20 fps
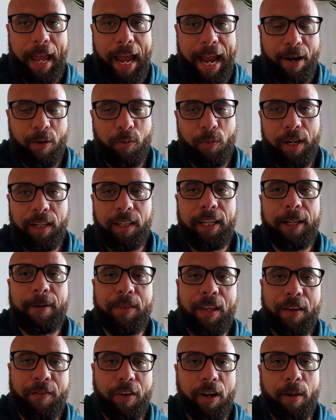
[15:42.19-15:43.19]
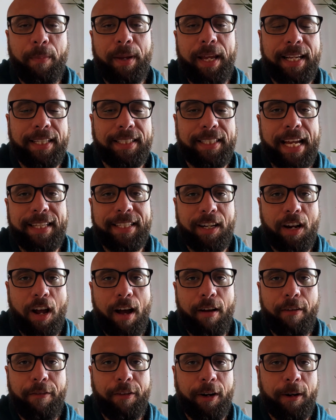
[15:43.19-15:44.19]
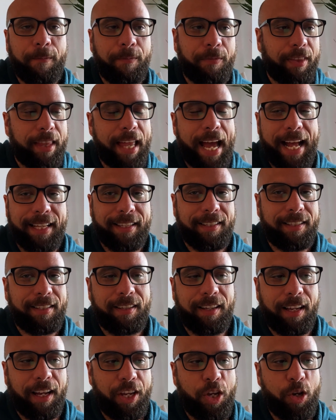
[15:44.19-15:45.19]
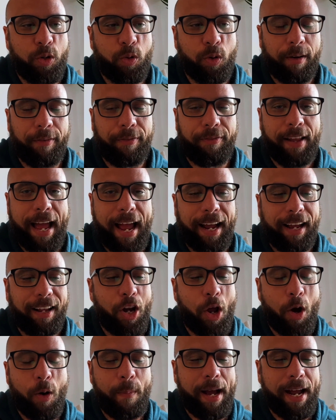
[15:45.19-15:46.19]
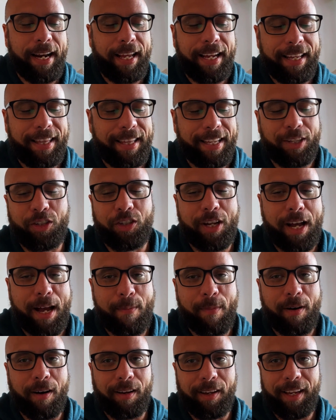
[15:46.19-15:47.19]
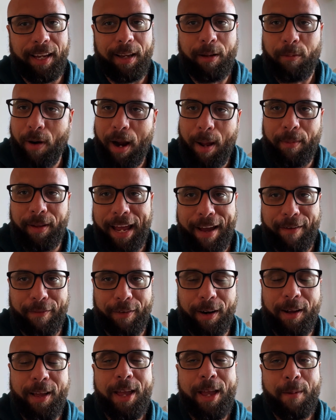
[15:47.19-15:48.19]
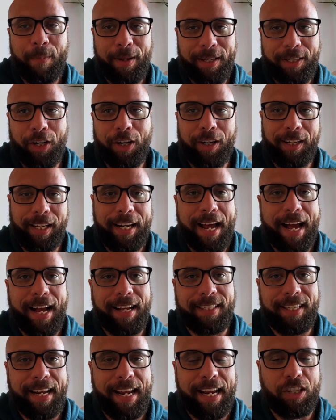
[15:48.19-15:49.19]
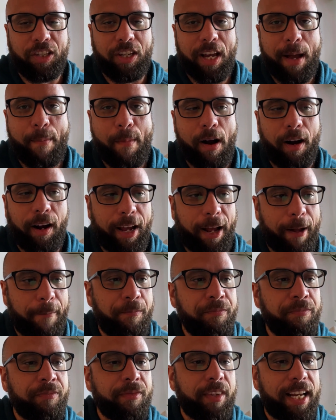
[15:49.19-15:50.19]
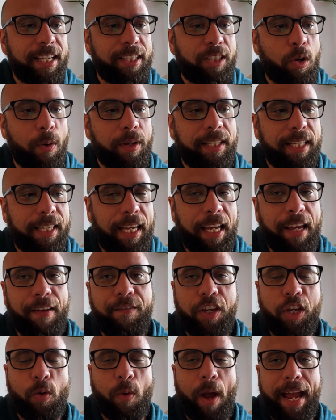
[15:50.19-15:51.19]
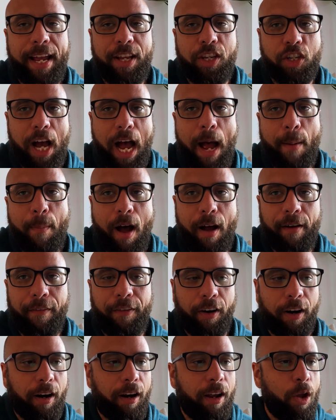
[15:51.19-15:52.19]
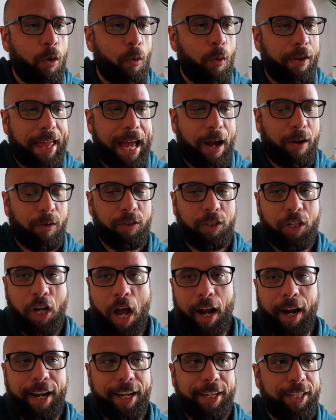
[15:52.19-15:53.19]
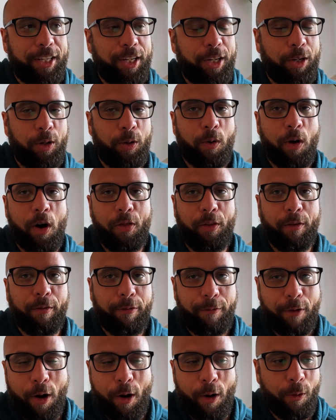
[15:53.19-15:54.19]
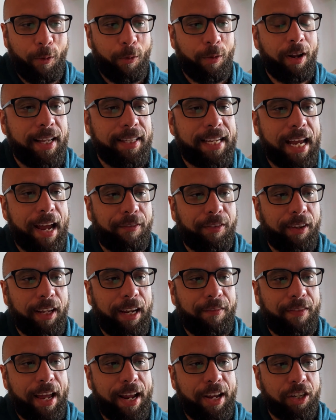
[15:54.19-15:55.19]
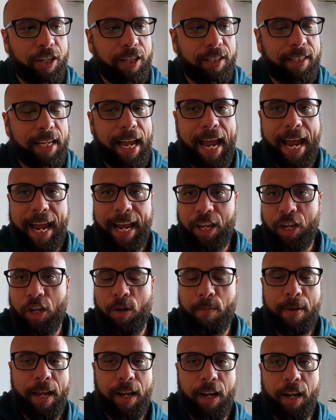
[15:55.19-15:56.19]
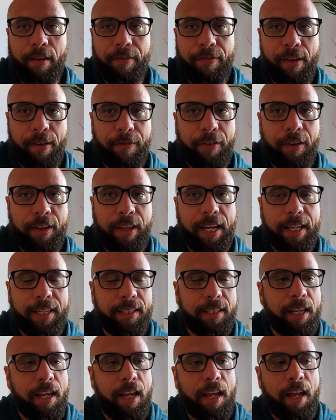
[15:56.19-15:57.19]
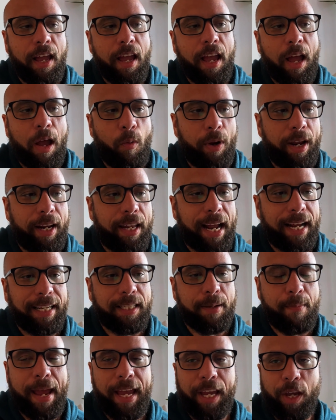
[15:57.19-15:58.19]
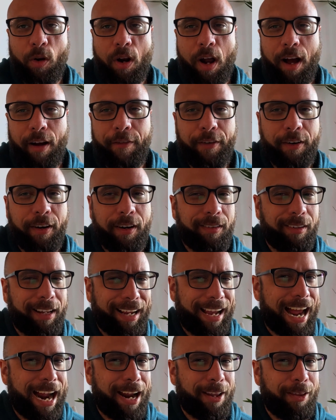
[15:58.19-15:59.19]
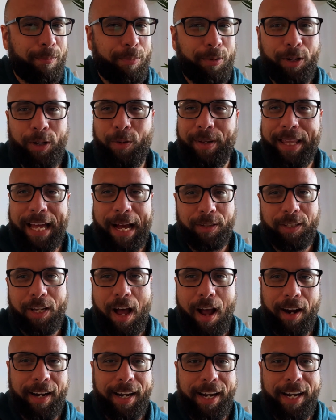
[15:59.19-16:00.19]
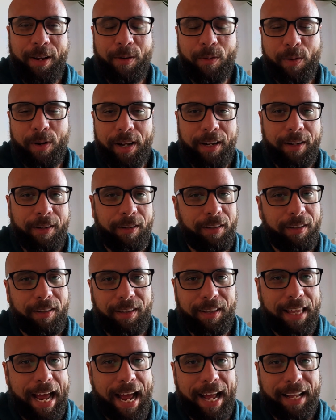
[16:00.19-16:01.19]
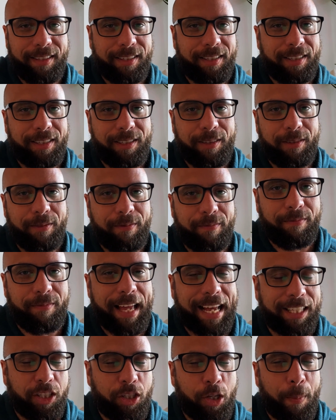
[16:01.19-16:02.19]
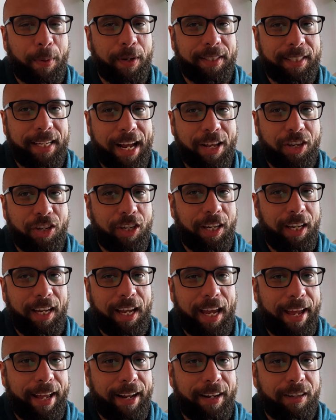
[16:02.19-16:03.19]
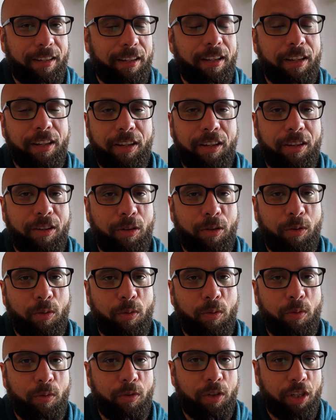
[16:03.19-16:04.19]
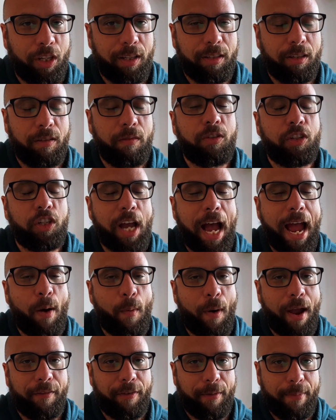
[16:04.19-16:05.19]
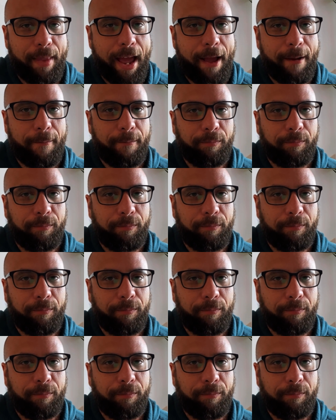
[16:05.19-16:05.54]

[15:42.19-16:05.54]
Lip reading: And really, if you're being sent an offer, that's a huge red flag. Nobody in this job market, probably ever, but certainly not in today's job market, is going to give you a job offer without talking to you on the phone. Definitely if they just say, hey, you'd be a good fit for this, we'd like to make you an offer, like out of the blue without talking to anyone, that's super sketchy, and you should shy away from that.